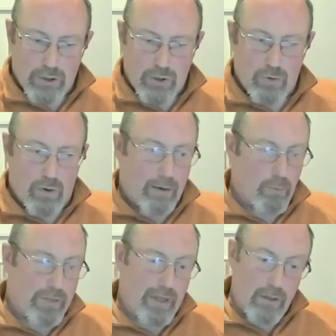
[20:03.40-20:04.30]
to, and
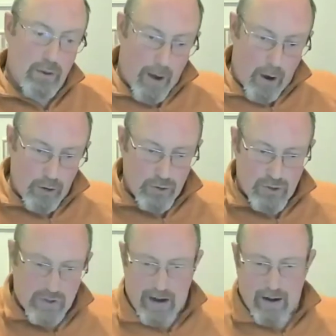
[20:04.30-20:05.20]
within the mounds
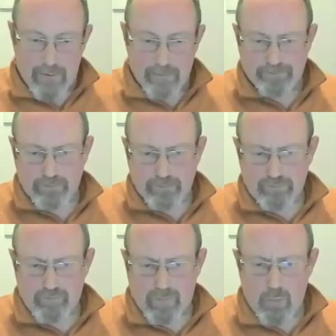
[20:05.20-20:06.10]
there,
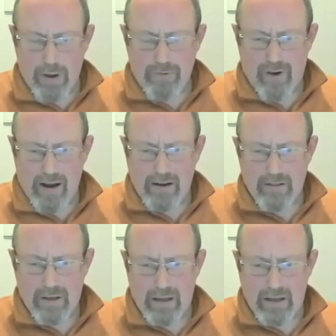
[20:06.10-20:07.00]
we find
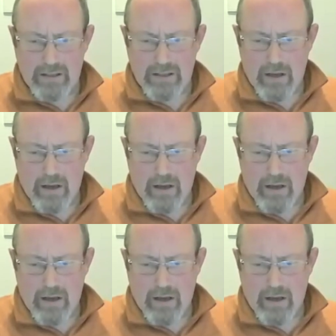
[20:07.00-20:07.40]
these